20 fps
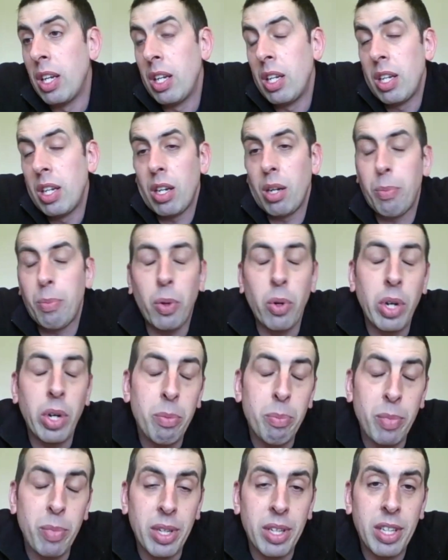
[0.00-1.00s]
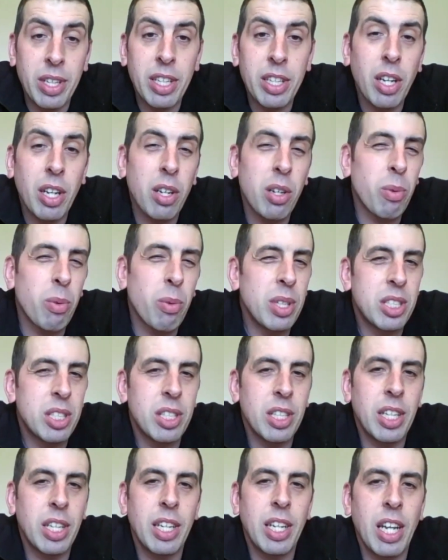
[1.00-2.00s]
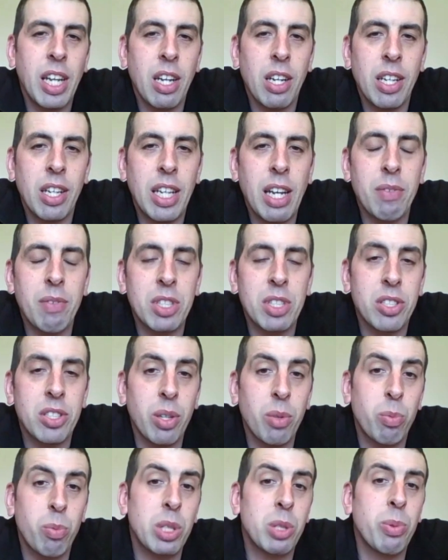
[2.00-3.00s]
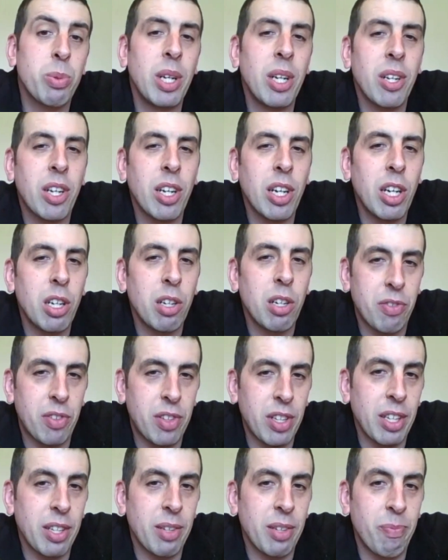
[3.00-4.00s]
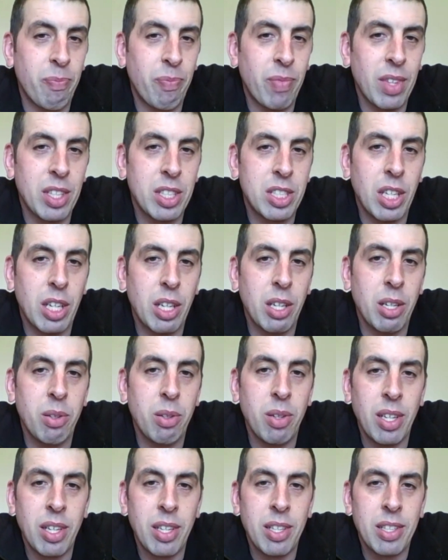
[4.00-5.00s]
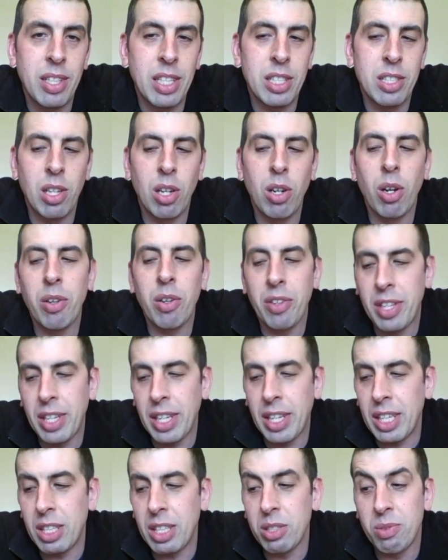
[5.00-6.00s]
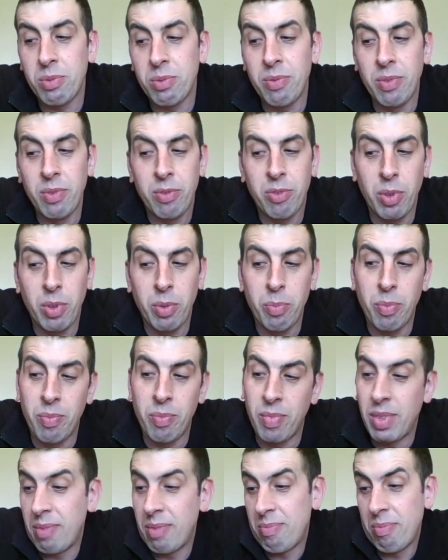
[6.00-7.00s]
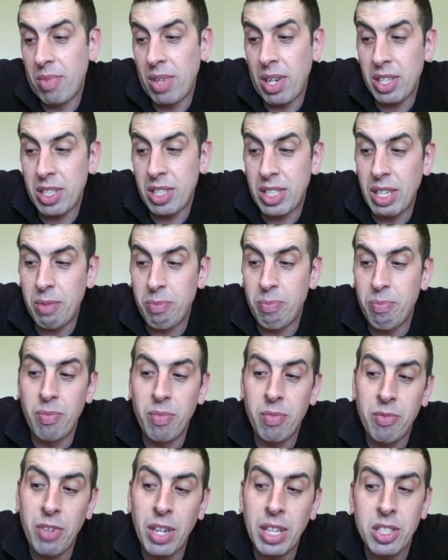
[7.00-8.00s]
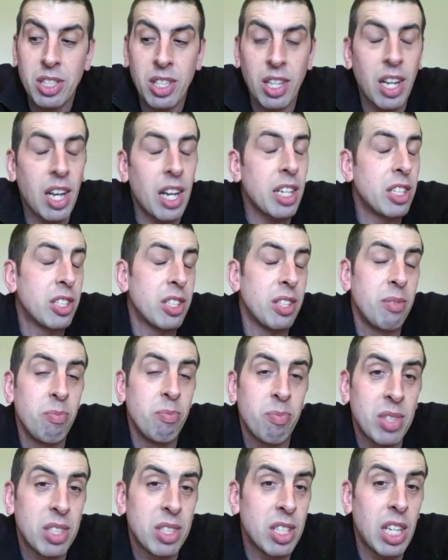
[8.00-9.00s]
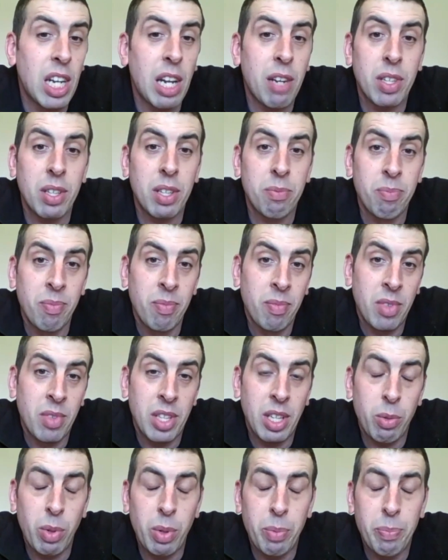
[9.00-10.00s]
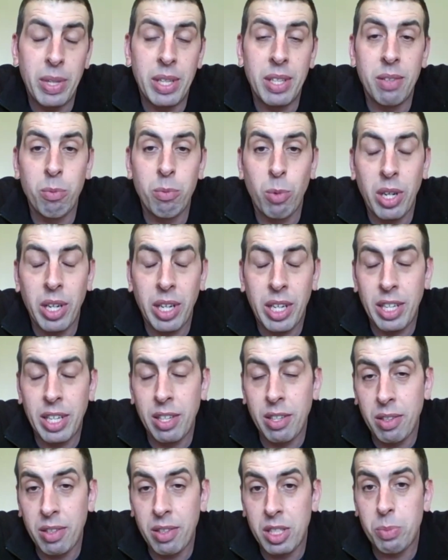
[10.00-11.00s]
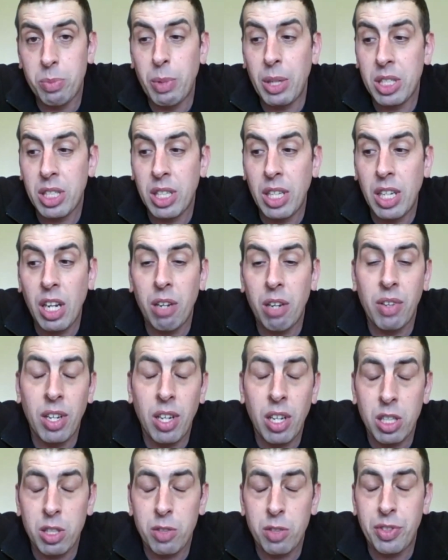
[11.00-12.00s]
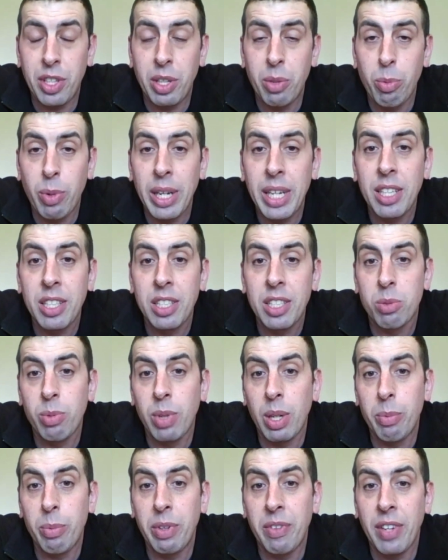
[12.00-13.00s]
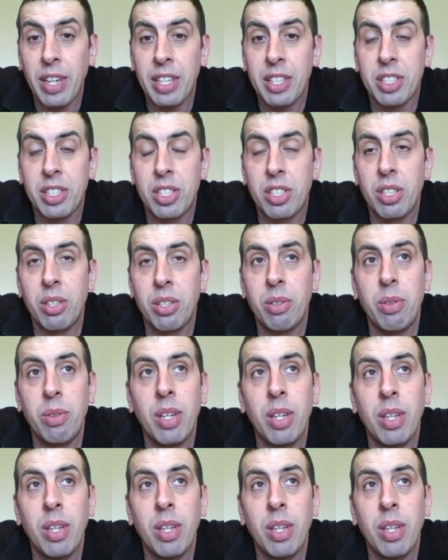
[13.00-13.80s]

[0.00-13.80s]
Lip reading: appointment, you don't always see the other side which we look after. So there's a lot of things from, like I said, ventilation is another thing we've been working on, especially over the last few weeks, where we've had to